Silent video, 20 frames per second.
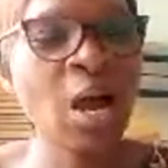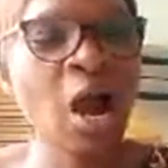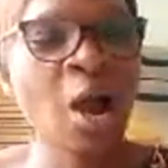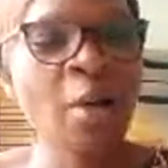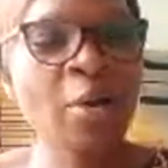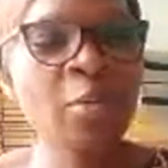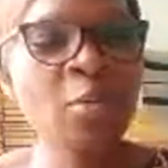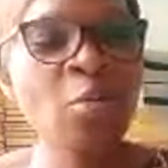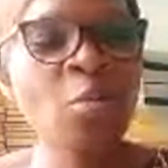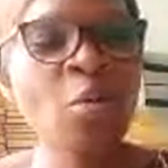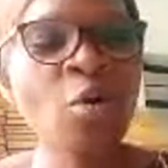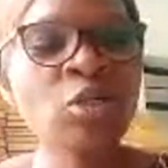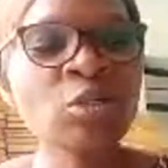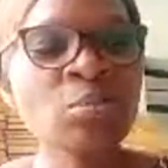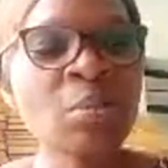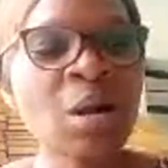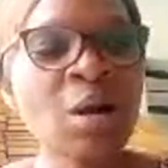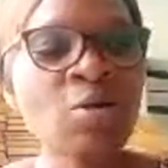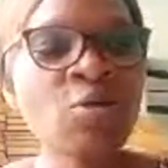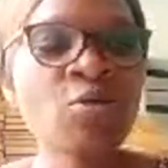How many people bought
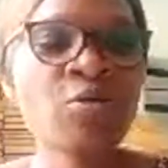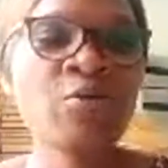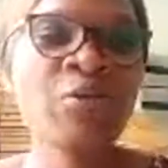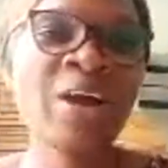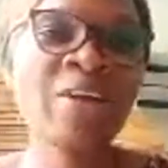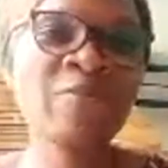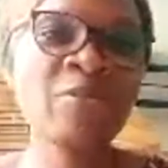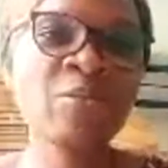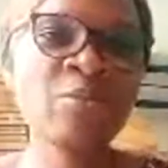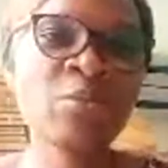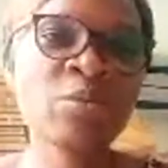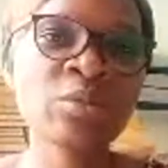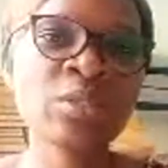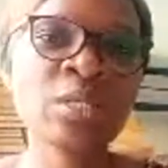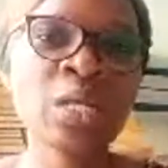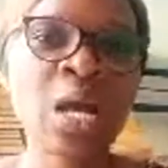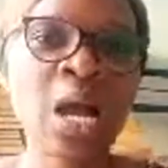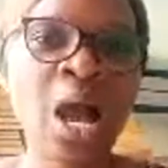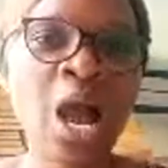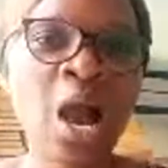mango? 5 people.
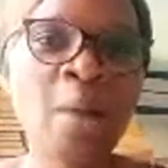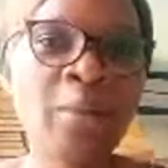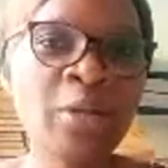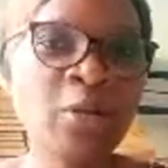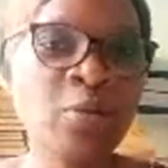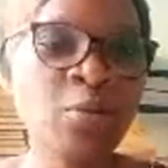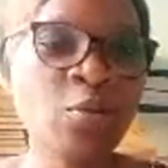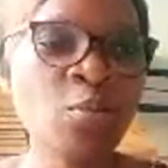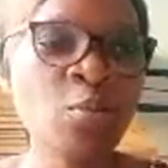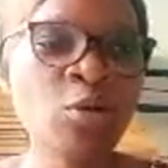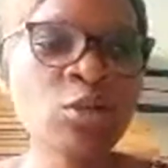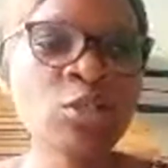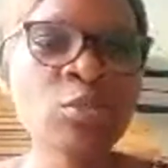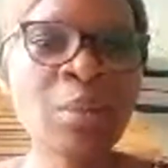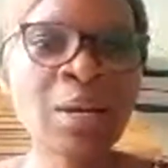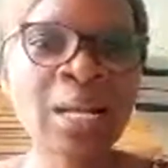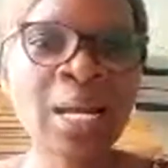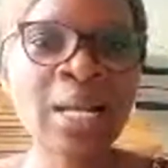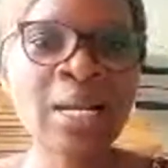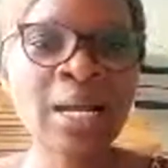How many people bought
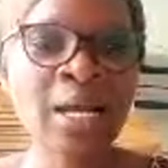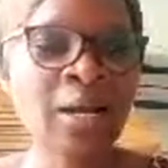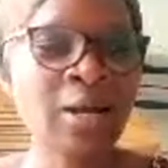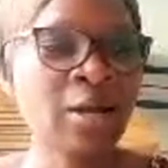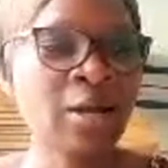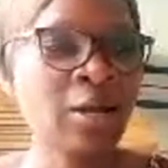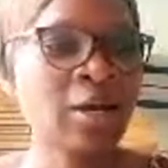banana?